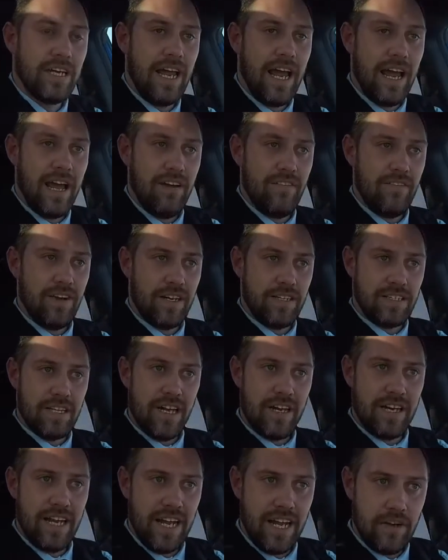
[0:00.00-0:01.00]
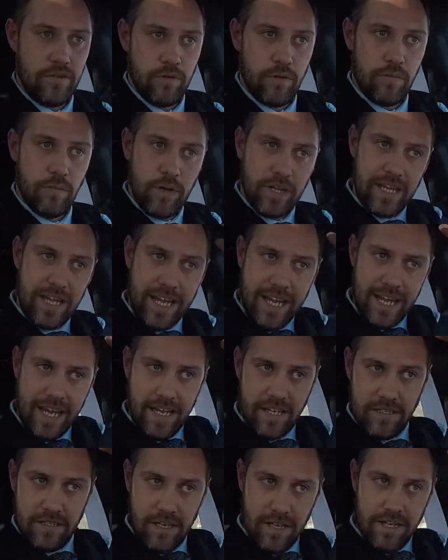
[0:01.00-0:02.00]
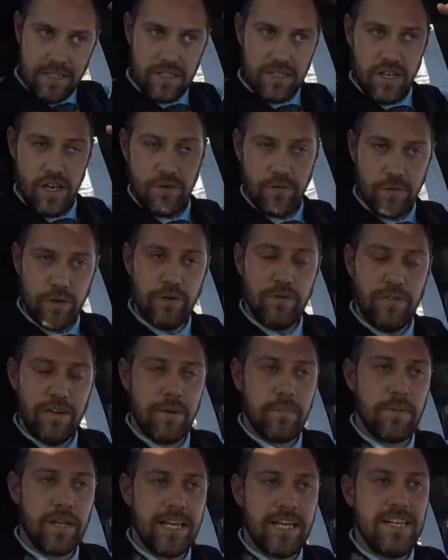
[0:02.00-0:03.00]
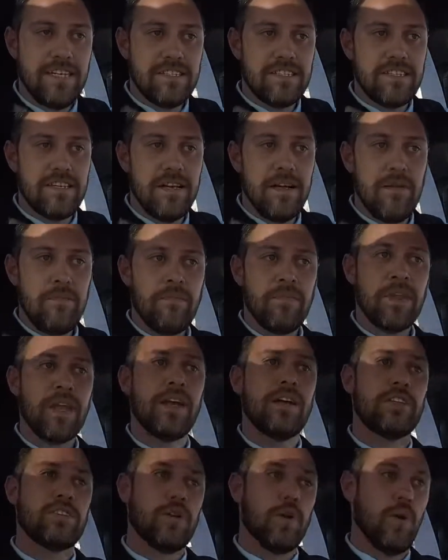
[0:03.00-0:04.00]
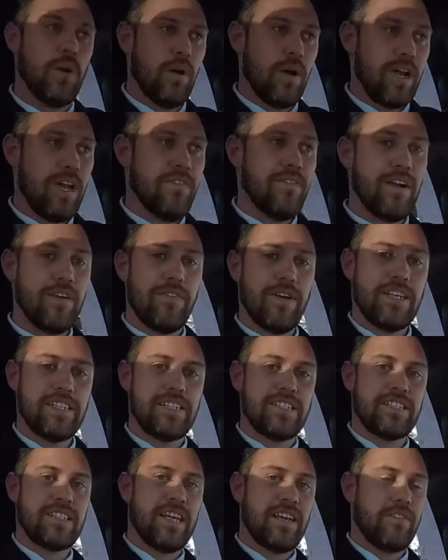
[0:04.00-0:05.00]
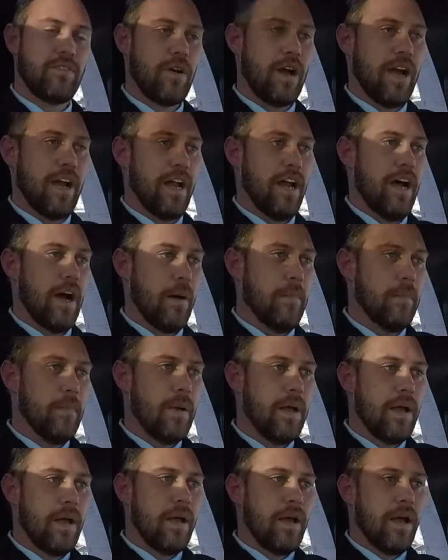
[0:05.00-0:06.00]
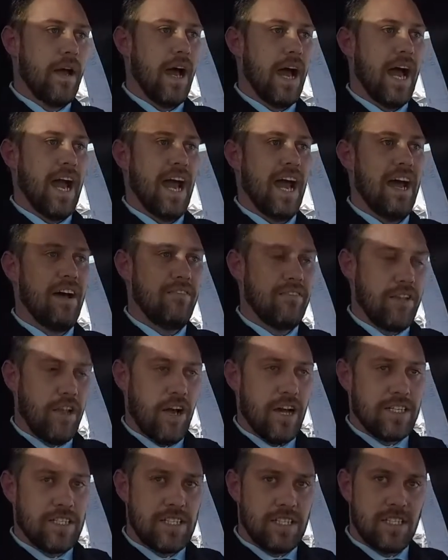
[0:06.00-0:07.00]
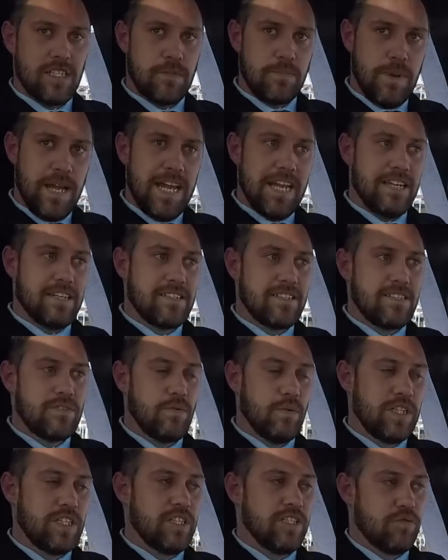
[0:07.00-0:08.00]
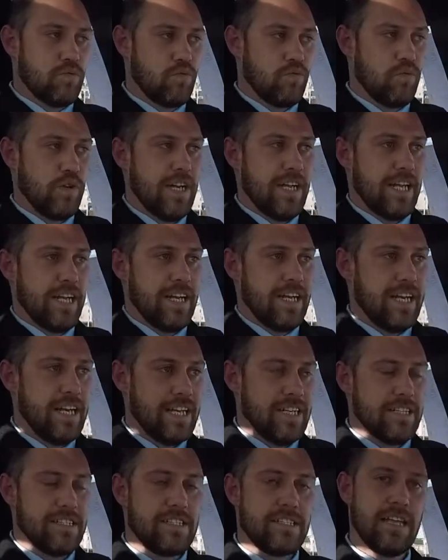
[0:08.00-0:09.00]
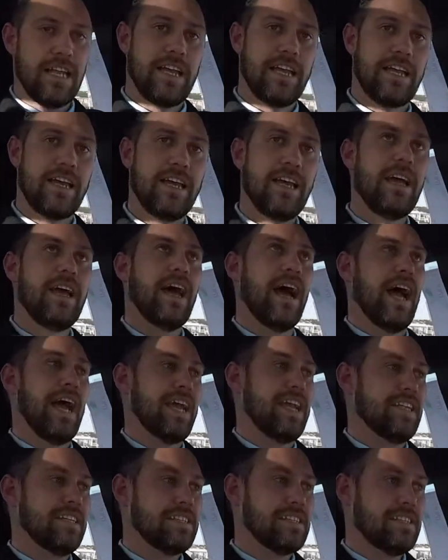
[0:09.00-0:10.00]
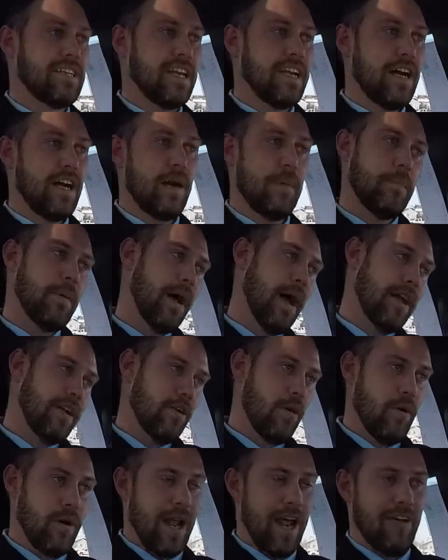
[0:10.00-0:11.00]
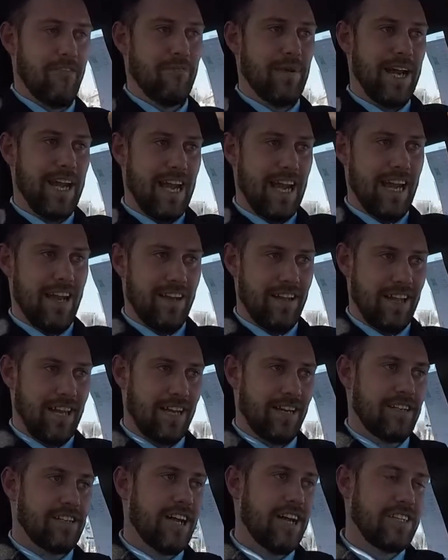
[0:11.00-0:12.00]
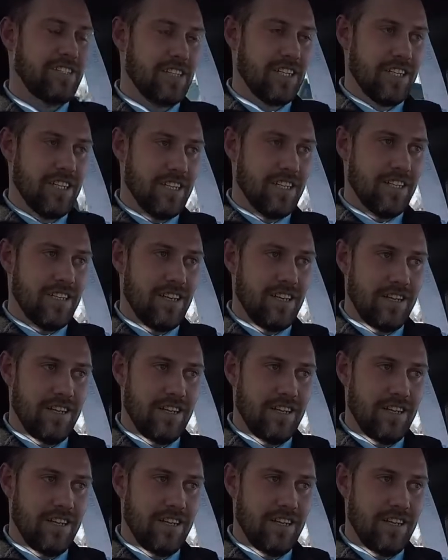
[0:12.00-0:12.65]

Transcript: have a ton of headroom with a sunroof in place. So even if I sit right up, I have lots of space, which is really nice. I can sit up. I don't have my head like touching the